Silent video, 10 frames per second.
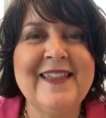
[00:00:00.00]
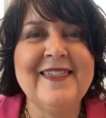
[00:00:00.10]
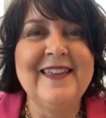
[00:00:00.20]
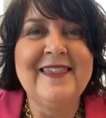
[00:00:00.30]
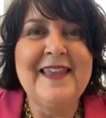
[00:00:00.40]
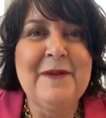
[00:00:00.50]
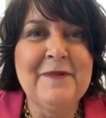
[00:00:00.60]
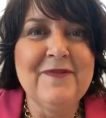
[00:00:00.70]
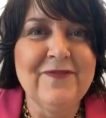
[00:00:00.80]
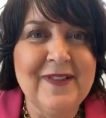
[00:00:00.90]
and then that
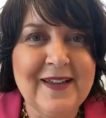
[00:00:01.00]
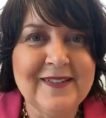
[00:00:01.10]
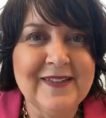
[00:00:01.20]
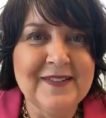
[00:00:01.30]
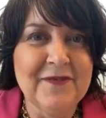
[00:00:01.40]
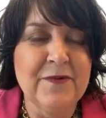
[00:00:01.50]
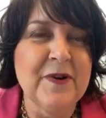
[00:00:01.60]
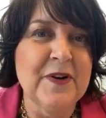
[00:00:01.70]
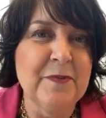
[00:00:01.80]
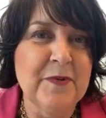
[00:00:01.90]
reflects as if we're